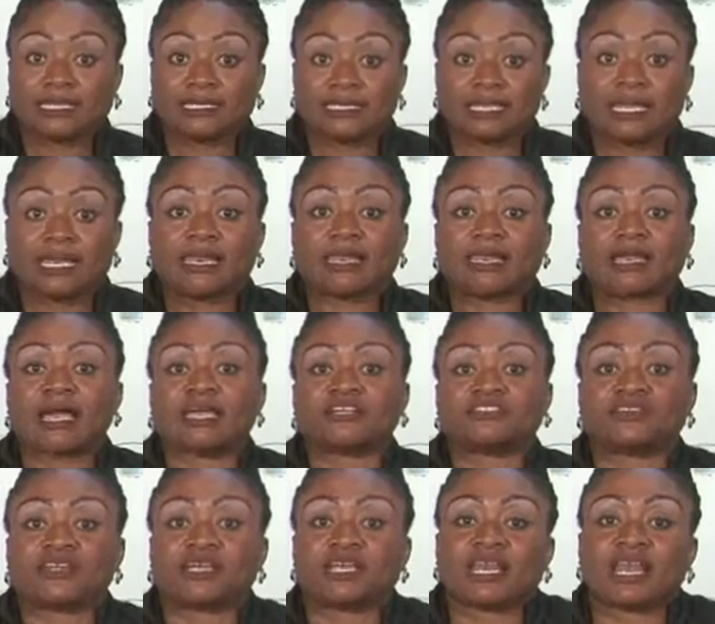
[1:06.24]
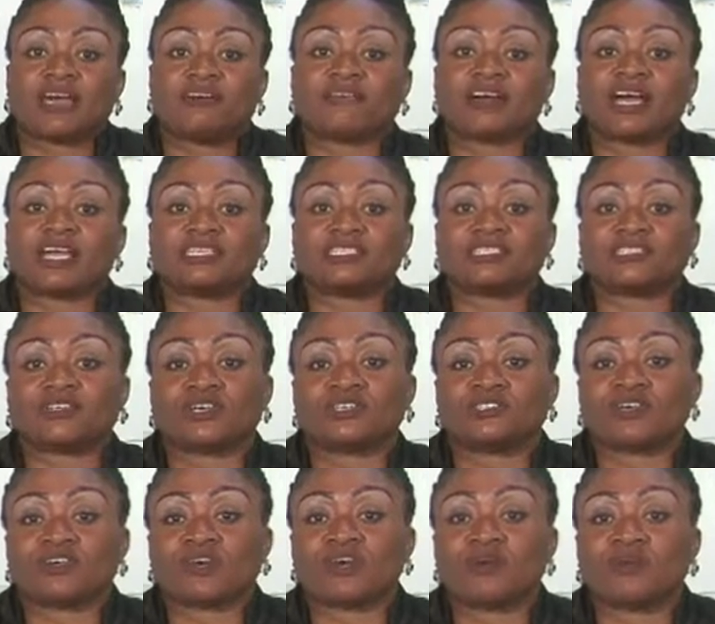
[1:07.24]
The gastric lavage is
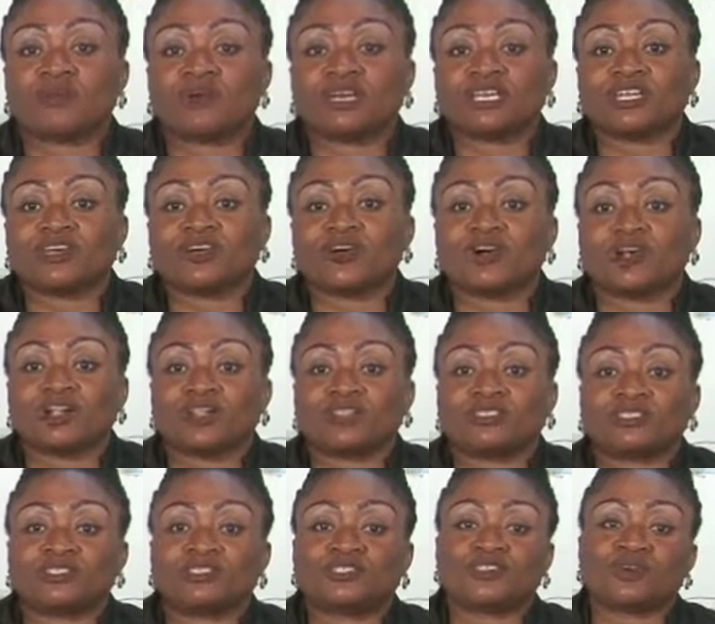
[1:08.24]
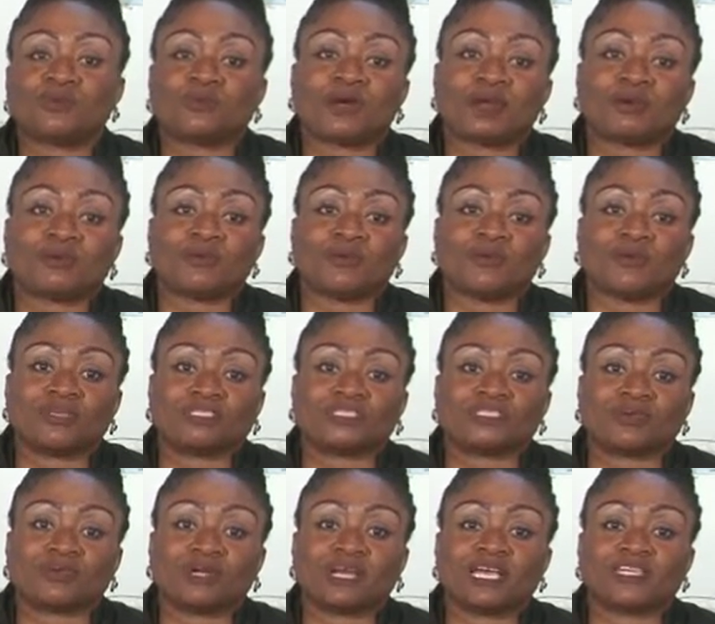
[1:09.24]
also commonly called stomach
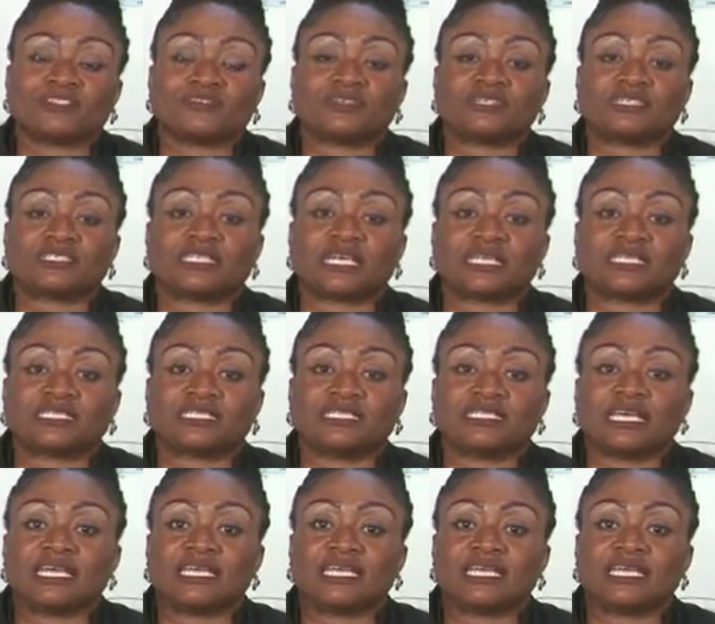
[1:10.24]
wash or gastric suction,